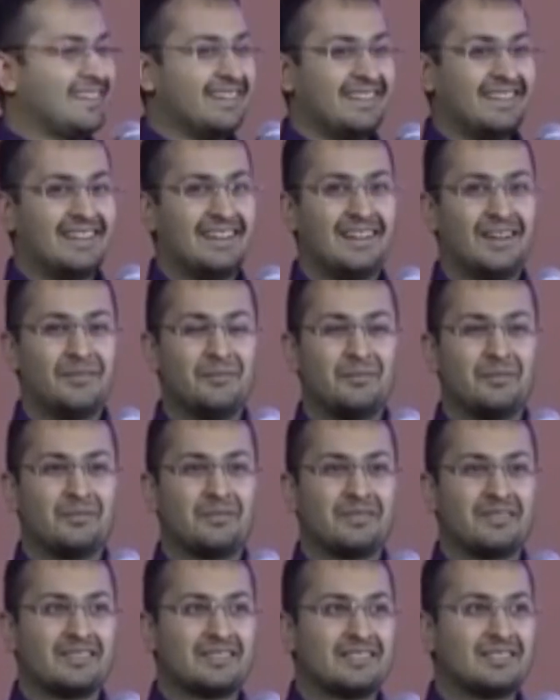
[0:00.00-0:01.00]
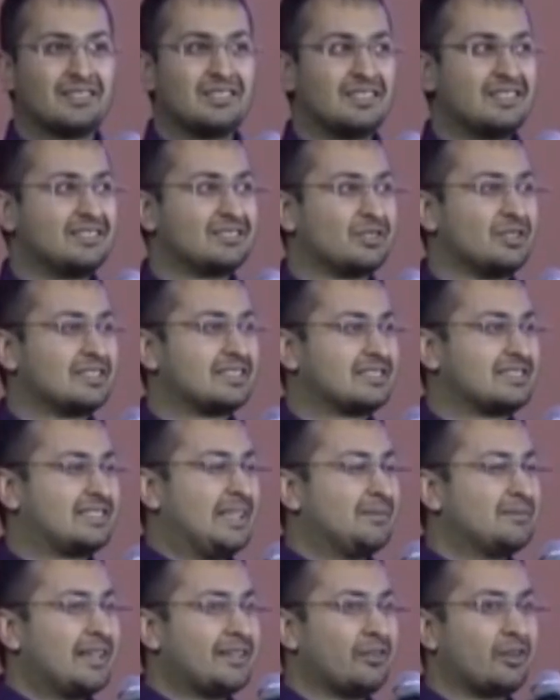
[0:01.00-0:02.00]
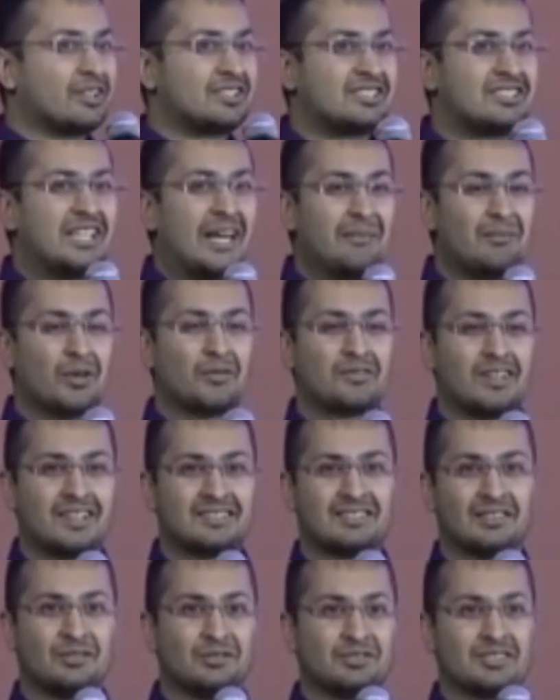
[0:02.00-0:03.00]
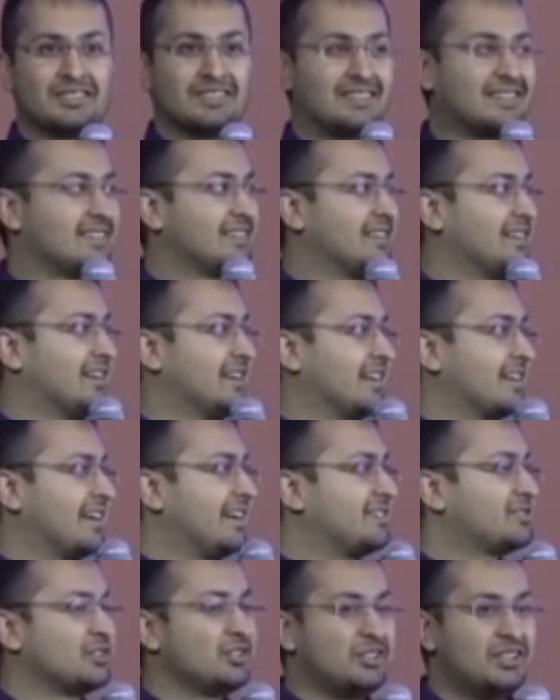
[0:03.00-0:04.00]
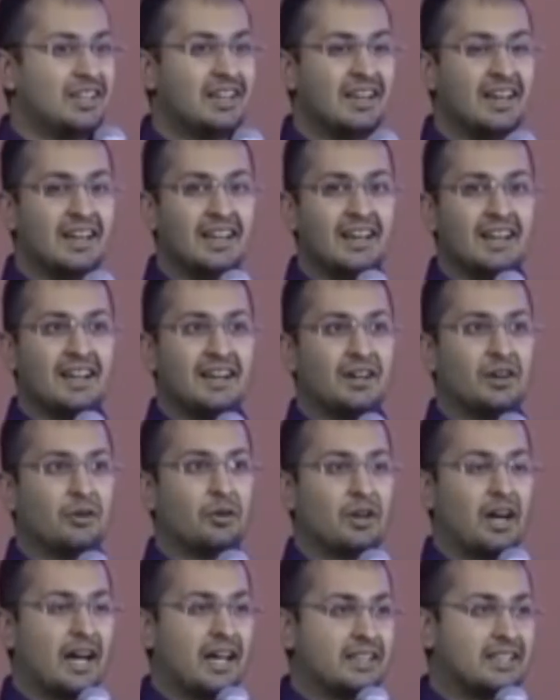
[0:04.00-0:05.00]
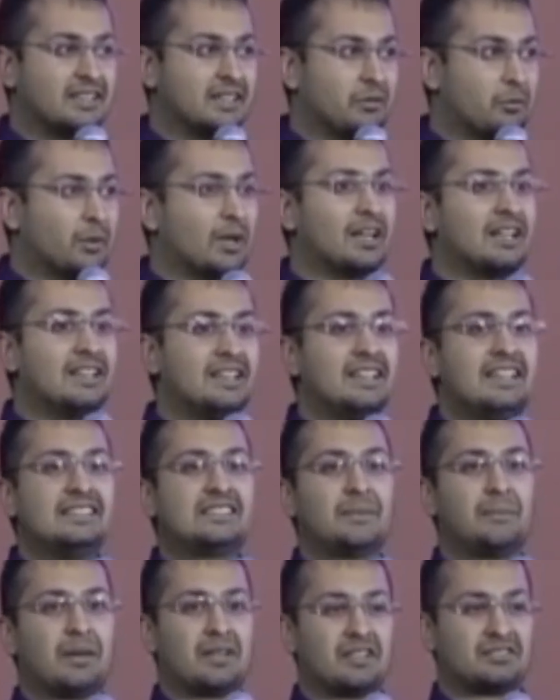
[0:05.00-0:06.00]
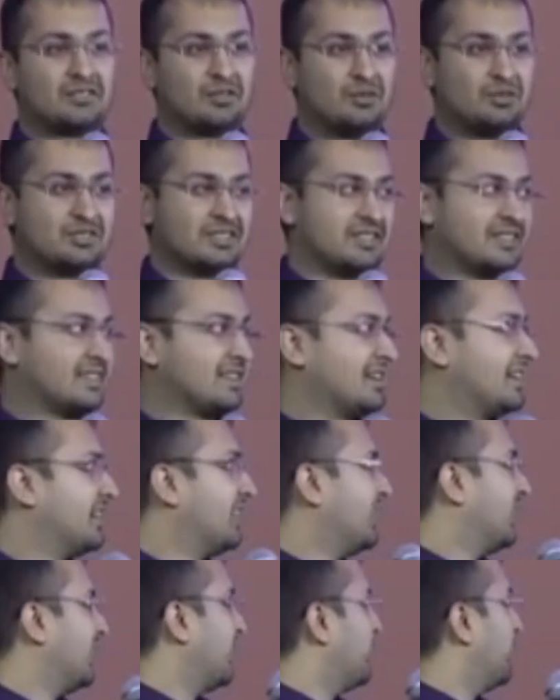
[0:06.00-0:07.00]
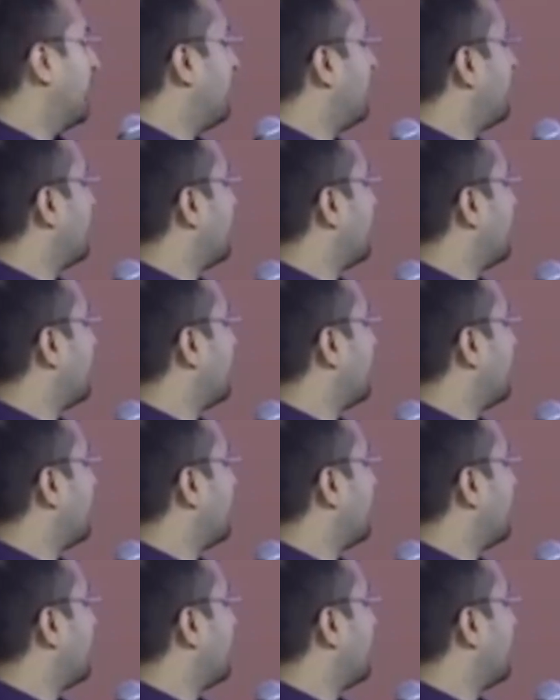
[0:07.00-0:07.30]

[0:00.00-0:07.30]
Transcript: hai. So it seems like you're ashamed of that solution, right? So I think the world needs a better solution. And